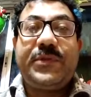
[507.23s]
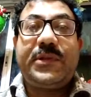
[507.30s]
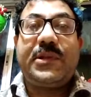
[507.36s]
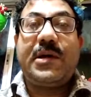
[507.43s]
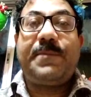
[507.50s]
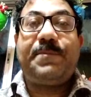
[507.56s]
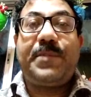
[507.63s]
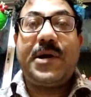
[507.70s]

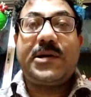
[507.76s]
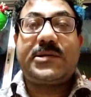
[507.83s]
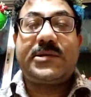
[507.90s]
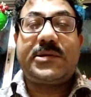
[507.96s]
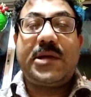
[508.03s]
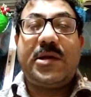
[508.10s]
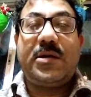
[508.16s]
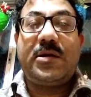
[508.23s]
the
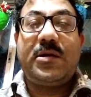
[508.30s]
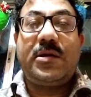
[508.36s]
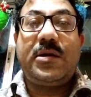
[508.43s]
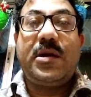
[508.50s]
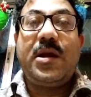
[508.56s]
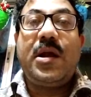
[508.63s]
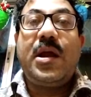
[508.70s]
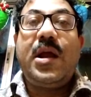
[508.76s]

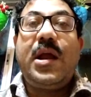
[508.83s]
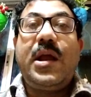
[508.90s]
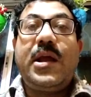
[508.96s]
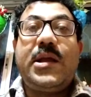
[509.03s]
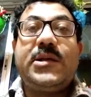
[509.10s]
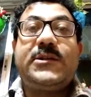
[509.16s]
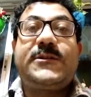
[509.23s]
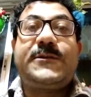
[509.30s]
person
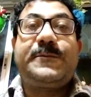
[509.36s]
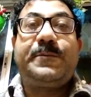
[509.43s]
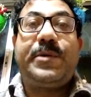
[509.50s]
is